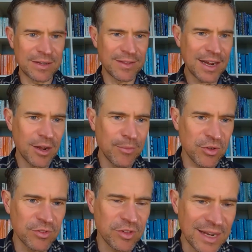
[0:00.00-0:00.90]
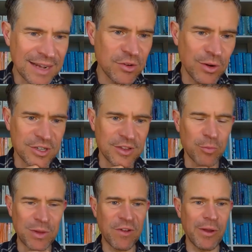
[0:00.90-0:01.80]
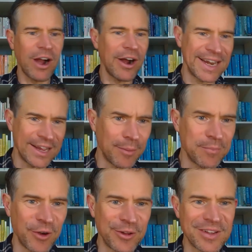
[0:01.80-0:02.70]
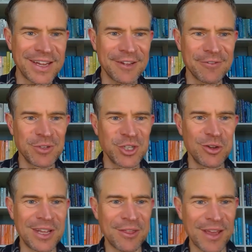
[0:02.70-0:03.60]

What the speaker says: And that comes on to the next question that's been very highly upvoted here from Judy.